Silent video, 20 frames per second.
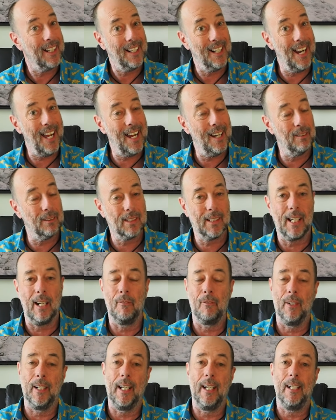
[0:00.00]
clouds
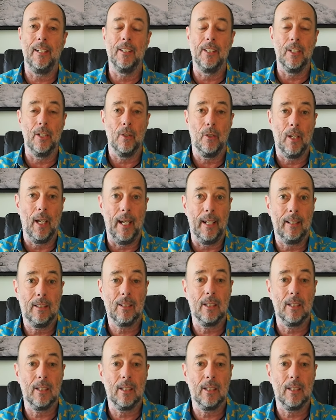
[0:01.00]
covering it in the UK.